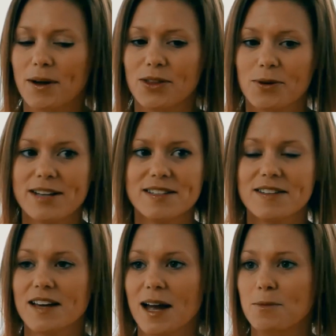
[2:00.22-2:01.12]
but the rest of
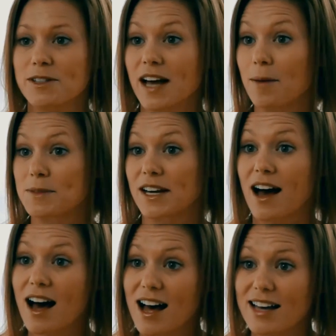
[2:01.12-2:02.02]
the time was up to
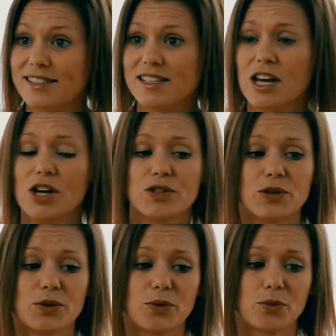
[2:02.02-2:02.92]
us
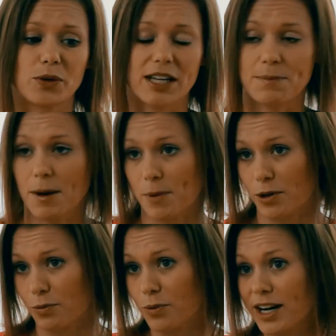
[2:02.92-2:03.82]
to keep up with
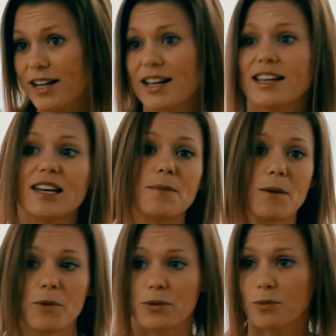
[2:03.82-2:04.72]
reading, keep
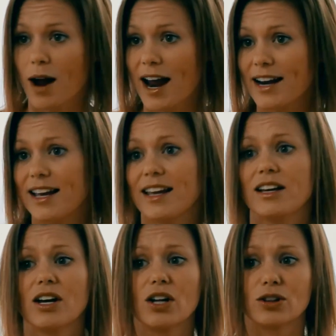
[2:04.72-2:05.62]
up with writing,
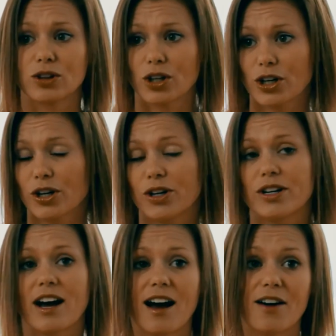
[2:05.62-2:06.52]
learn,
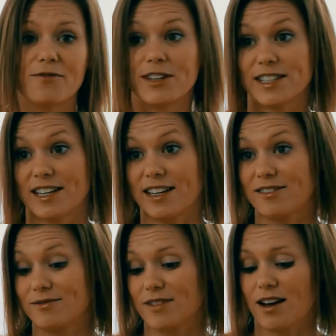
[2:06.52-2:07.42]
visit
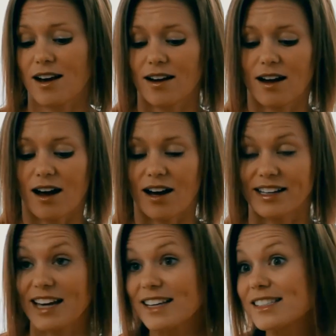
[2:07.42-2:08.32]

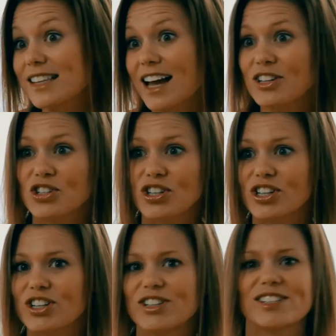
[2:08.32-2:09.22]
guest
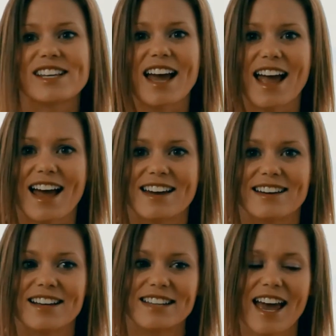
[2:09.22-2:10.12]
lectures, and
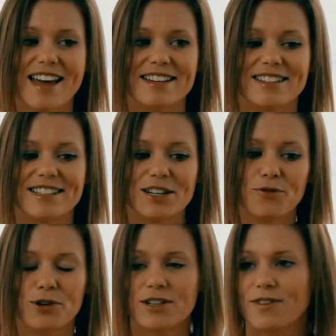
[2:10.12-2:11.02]
attend
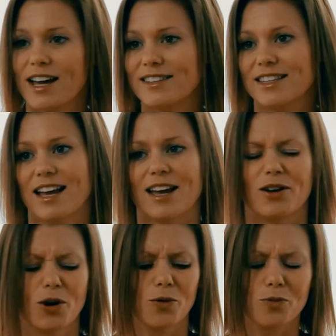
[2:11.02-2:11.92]
different events like
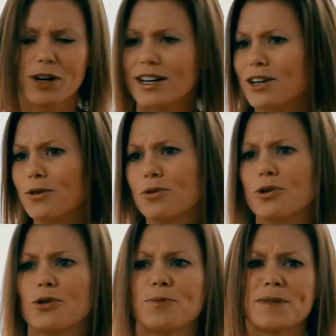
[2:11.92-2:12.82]
reading
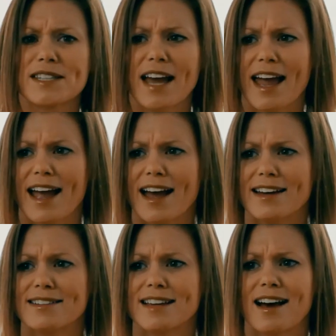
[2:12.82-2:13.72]
groups
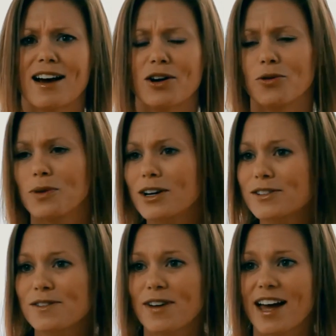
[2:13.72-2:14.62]
and
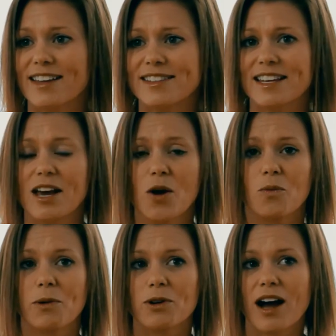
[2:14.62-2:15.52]
careers events.
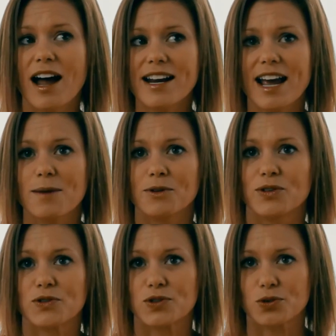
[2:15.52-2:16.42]
We were kind of able
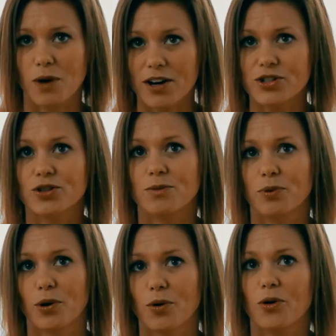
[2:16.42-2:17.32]
to structure the
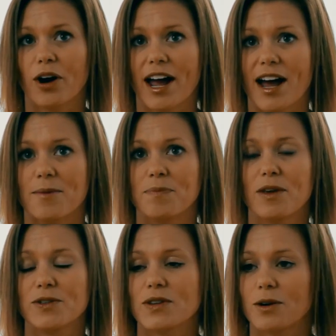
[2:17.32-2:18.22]
program
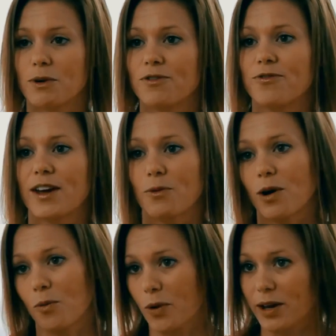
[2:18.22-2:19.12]
so that it would fit
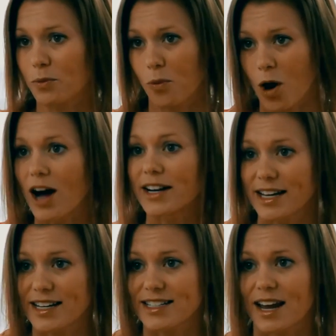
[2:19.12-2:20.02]
what we
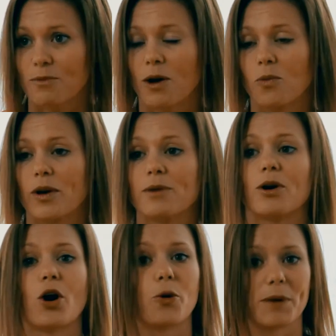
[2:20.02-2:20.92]
wanted and what we
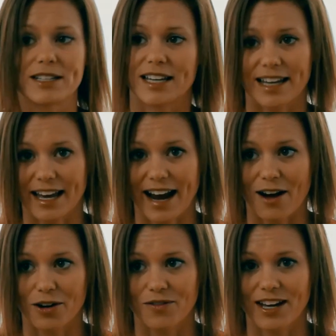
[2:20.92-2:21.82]
were hoping to get
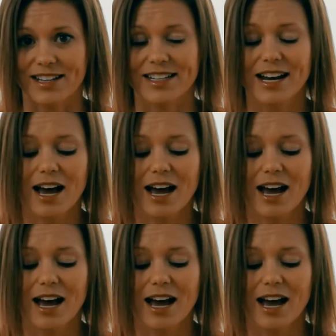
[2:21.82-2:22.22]
out of it.